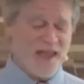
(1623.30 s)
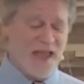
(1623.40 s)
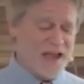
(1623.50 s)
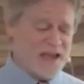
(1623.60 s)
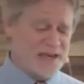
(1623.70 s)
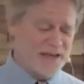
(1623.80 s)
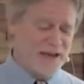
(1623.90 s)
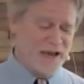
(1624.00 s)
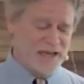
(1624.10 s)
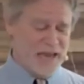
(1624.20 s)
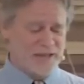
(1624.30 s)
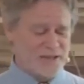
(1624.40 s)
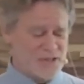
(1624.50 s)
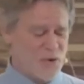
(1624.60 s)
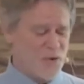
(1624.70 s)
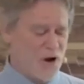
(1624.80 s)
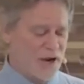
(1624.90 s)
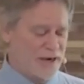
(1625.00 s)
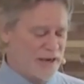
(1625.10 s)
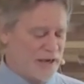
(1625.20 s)
and, uh, and so
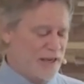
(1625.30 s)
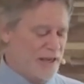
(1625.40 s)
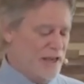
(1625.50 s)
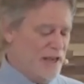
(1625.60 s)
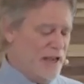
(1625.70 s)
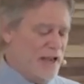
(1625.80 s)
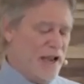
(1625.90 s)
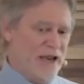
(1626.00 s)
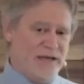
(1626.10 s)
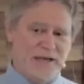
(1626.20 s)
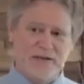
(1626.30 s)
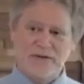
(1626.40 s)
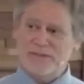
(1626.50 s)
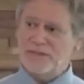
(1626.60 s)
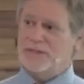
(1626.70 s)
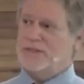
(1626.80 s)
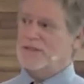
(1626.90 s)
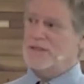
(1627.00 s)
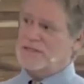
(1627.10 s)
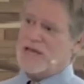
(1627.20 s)
on. And here's
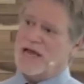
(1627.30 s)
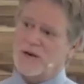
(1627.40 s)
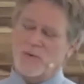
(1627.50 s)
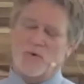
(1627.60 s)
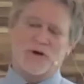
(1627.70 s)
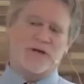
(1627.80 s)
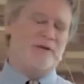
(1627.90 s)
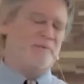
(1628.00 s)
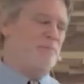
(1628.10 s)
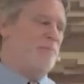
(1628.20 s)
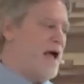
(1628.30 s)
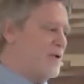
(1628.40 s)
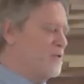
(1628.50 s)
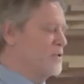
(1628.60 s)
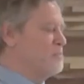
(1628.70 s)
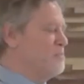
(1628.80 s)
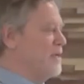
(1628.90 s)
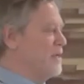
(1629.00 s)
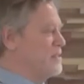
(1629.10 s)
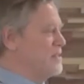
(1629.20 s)
this is kind of working backwards
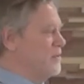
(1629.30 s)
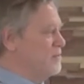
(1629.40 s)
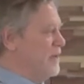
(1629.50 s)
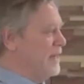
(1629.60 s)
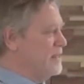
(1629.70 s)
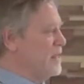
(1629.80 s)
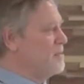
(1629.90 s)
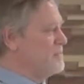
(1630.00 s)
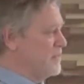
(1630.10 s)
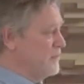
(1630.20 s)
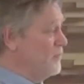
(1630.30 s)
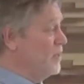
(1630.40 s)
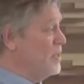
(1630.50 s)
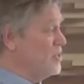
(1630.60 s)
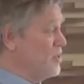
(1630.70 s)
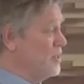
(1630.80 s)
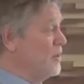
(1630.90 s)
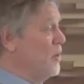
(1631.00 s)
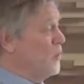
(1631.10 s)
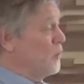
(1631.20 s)
because so many times in
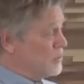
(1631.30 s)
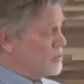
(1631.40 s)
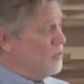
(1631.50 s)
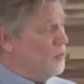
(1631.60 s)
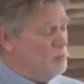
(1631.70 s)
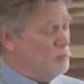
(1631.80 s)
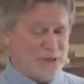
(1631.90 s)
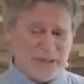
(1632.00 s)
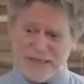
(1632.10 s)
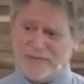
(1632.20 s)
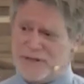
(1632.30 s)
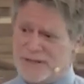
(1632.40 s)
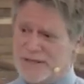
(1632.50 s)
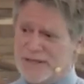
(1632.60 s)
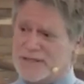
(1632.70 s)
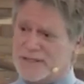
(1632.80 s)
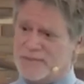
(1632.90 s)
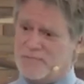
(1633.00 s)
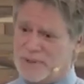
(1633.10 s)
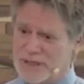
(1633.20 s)
religion we're told believe in this
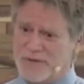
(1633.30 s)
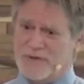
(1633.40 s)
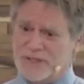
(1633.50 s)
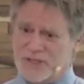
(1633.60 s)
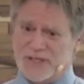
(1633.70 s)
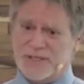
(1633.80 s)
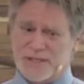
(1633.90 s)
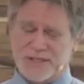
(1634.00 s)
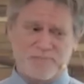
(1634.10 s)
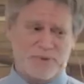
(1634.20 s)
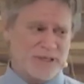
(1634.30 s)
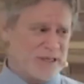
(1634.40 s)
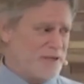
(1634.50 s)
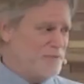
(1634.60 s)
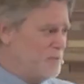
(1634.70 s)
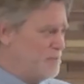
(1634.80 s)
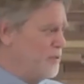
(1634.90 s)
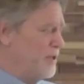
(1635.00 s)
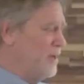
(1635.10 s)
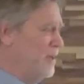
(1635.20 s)
believe in jesus believe in
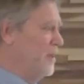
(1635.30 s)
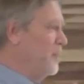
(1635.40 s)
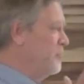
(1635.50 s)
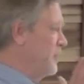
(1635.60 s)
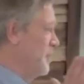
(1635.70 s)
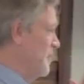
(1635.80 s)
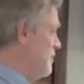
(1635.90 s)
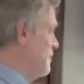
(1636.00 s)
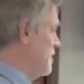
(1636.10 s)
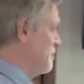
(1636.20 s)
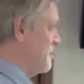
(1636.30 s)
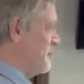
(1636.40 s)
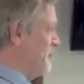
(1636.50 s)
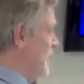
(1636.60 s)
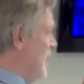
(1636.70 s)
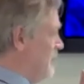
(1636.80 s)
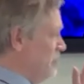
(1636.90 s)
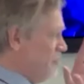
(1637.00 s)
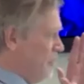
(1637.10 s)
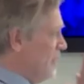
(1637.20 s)
buddha believe in
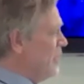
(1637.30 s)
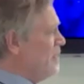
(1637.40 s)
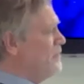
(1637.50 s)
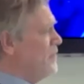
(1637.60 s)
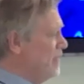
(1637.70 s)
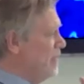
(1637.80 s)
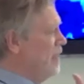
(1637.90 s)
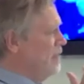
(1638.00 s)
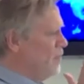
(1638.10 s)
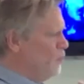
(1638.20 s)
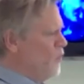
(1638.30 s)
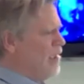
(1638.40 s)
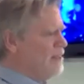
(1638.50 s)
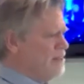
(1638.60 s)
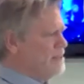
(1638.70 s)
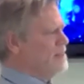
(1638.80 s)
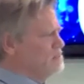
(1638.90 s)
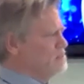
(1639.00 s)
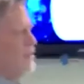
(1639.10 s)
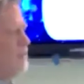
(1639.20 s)
muhammad believe in the way this
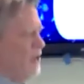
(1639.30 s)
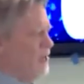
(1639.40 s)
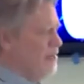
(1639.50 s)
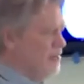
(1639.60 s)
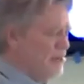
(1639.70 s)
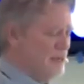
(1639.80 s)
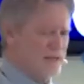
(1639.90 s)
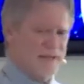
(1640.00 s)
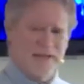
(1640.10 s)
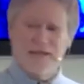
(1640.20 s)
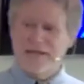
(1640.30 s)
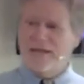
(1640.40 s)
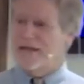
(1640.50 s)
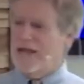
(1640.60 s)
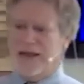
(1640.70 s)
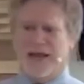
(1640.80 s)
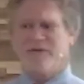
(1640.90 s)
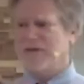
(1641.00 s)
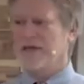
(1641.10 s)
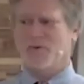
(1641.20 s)
has been written and and
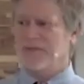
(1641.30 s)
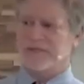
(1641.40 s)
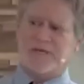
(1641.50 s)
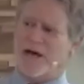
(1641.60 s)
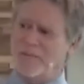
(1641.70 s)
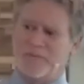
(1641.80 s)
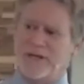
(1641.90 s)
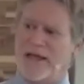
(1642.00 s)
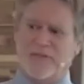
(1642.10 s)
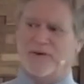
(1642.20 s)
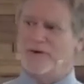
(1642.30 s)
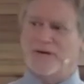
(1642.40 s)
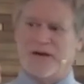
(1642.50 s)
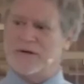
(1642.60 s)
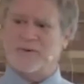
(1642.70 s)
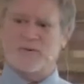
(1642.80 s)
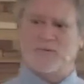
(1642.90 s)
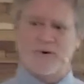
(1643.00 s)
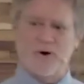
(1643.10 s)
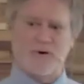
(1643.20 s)
everything will just come together everything will
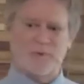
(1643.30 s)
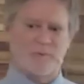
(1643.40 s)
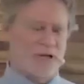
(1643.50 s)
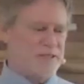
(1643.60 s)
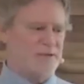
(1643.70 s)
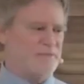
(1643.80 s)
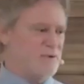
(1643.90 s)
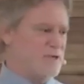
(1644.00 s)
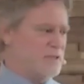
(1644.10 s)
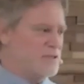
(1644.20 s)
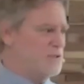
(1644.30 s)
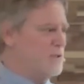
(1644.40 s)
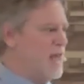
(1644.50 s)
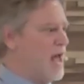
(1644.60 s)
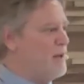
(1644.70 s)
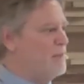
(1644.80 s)
fall into place if you just do that